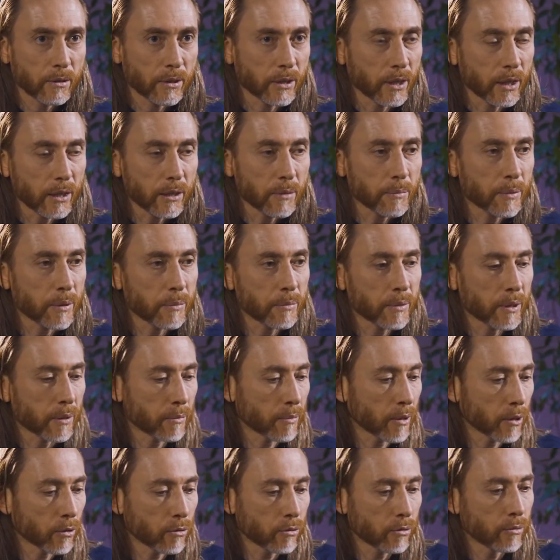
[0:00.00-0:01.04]

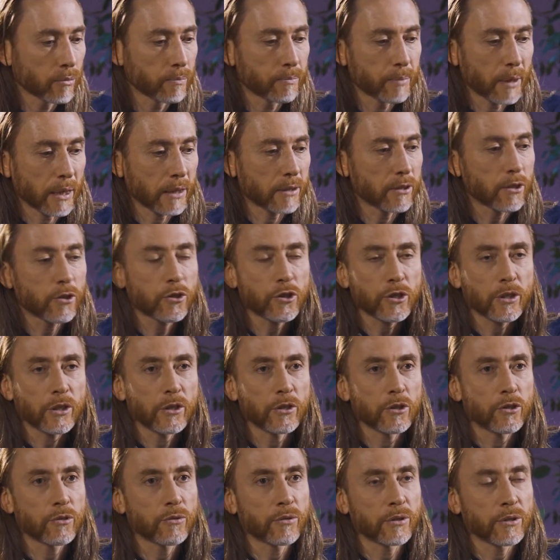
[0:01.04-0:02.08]
While I might know
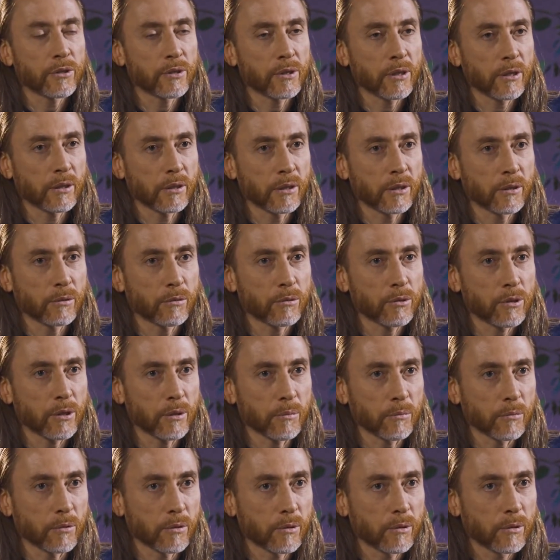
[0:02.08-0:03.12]
nothing about it
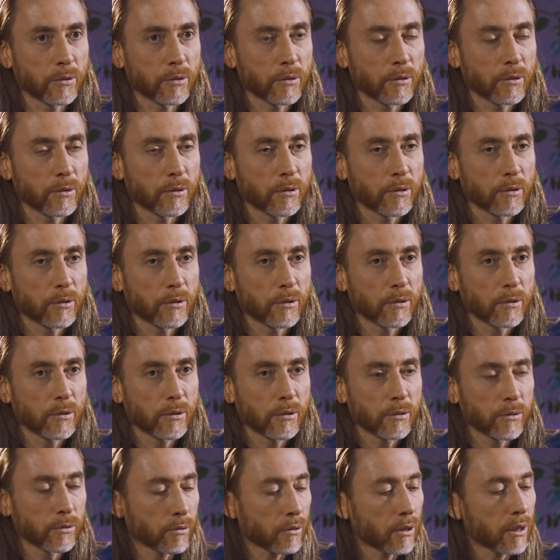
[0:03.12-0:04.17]
or know very
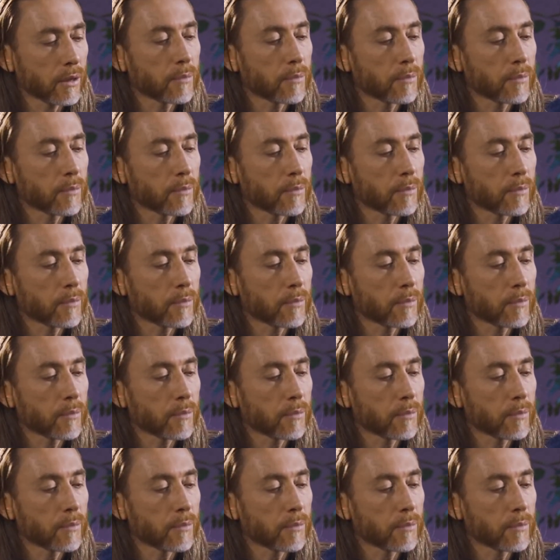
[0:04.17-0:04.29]
little,